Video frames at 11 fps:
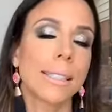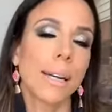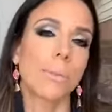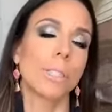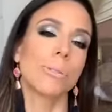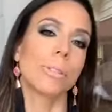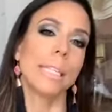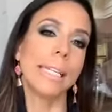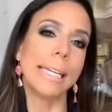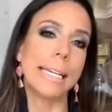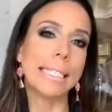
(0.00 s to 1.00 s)
I went to an
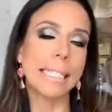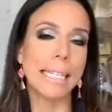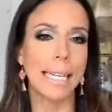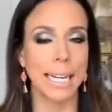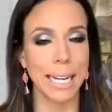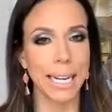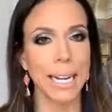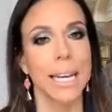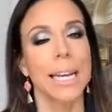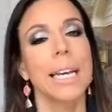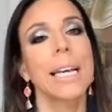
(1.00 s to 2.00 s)
ENT.
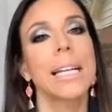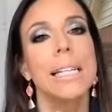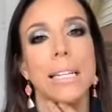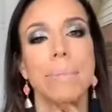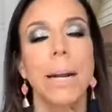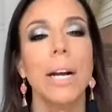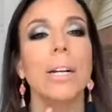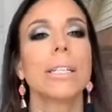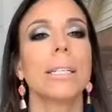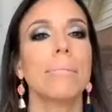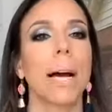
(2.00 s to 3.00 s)

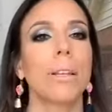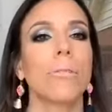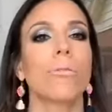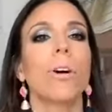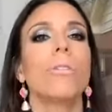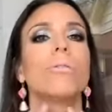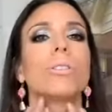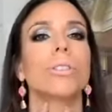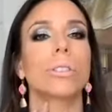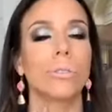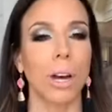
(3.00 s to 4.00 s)
Apparently my throat
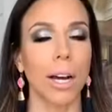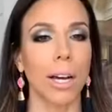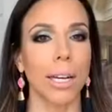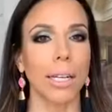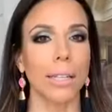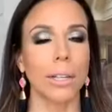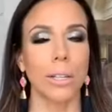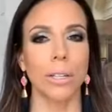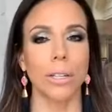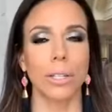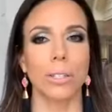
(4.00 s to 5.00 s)
looks fine.
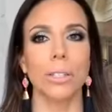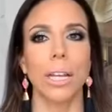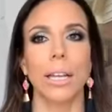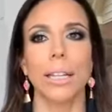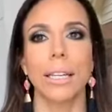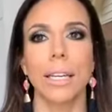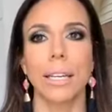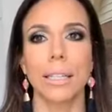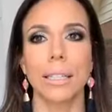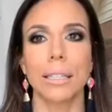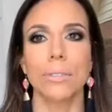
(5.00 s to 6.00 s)
There's
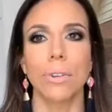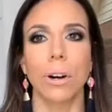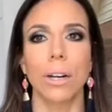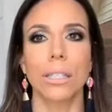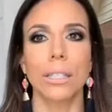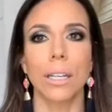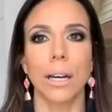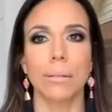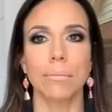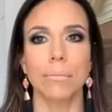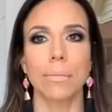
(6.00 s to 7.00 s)
nothing as far as
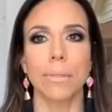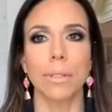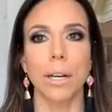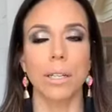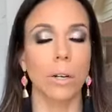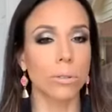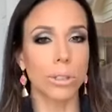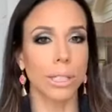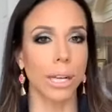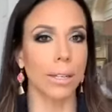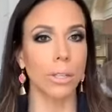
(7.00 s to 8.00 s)
an
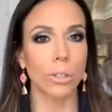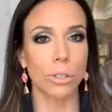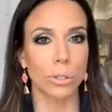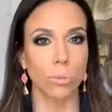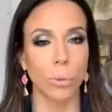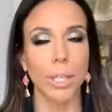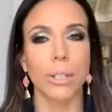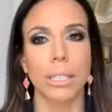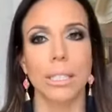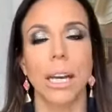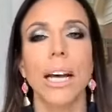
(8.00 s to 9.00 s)
ultrasound that looks weird
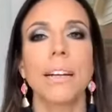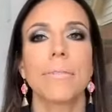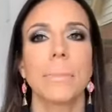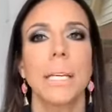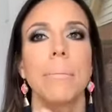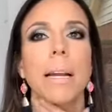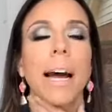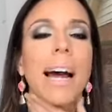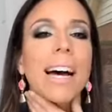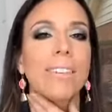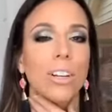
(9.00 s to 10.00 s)
inside of me, but I
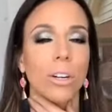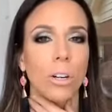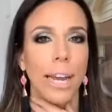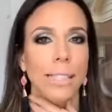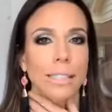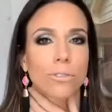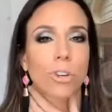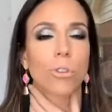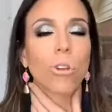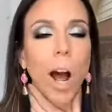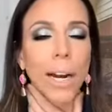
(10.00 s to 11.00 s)
have a case of
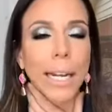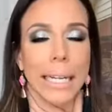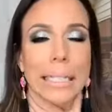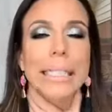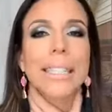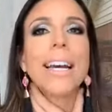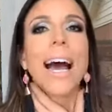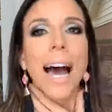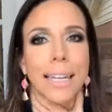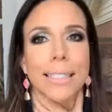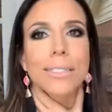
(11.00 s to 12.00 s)
chronic
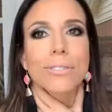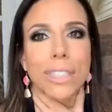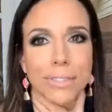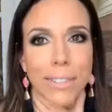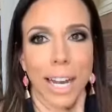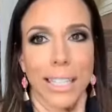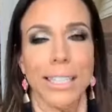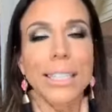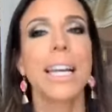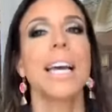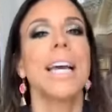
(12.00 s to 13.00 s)
acid reflux.
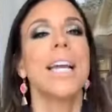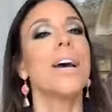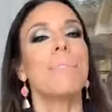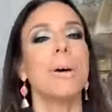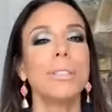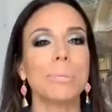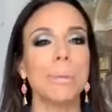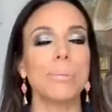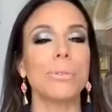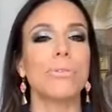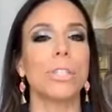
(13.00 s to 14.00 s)
Now, most
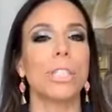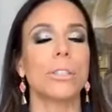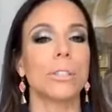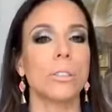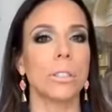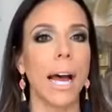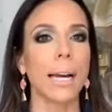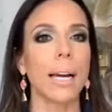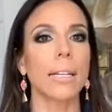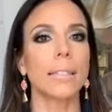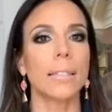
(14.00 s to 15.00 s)
people feel that
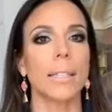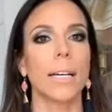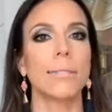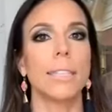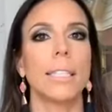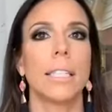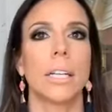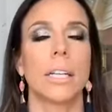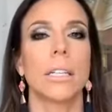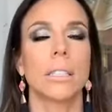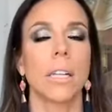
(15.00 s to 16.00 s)
kind of stuff in
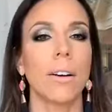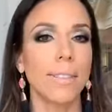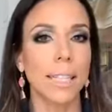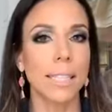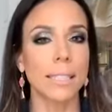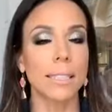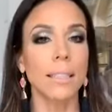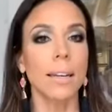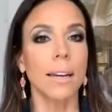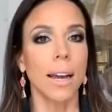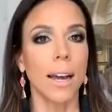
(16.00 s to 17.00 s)
their esophagus
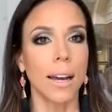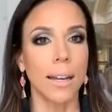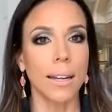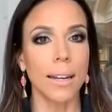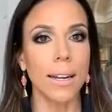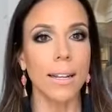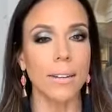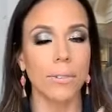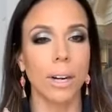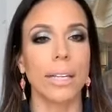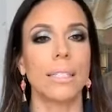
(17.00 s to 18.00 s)
and
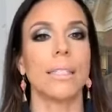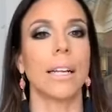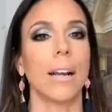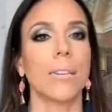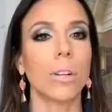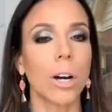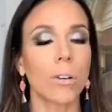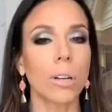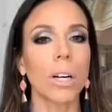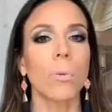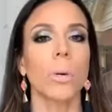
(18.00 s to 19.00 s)
right down
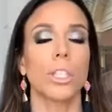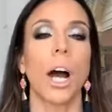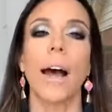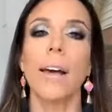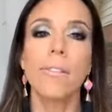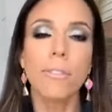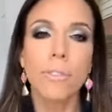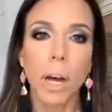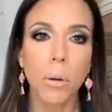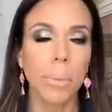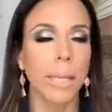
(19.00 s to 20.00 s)
lower, which I have
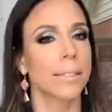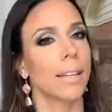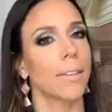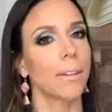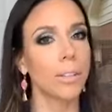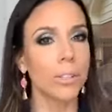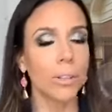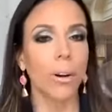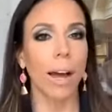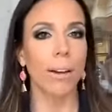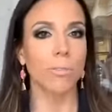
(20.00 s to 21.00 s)
felt because I
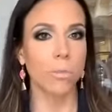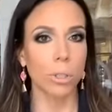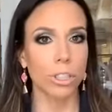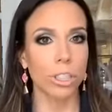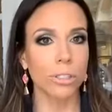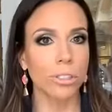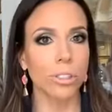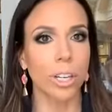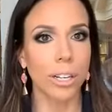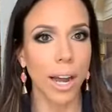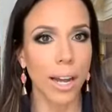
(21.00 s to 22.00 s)
have four
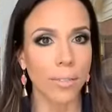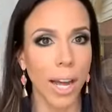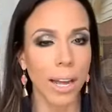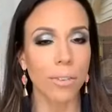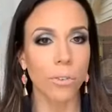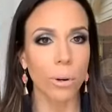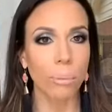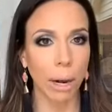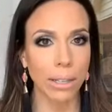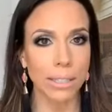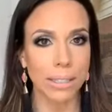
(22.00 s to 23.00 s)
children. I've had four
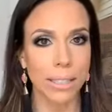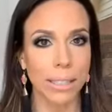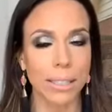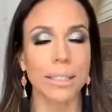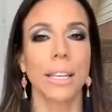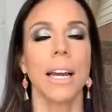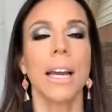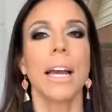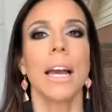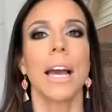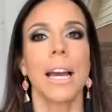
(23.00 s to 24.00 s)
pregnancies,
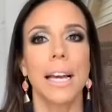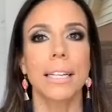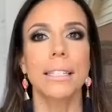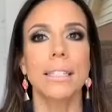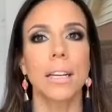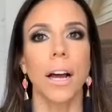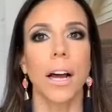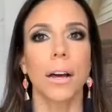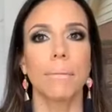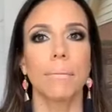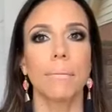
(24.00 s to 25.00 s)
and
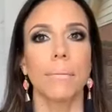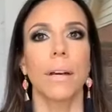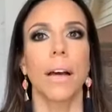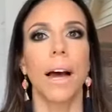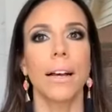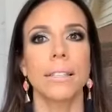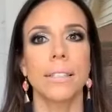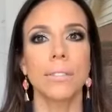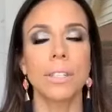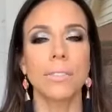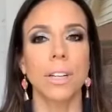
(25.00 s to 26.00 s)
acid
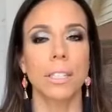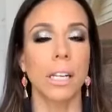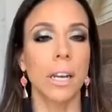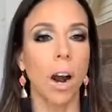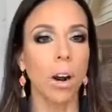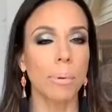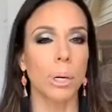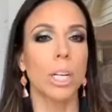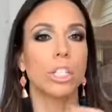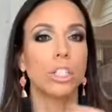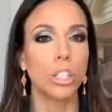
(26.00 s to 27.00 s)
reflux and heartburn
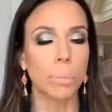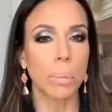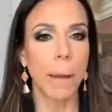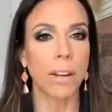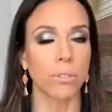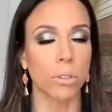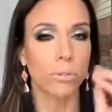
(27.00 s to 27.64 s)
is super painful.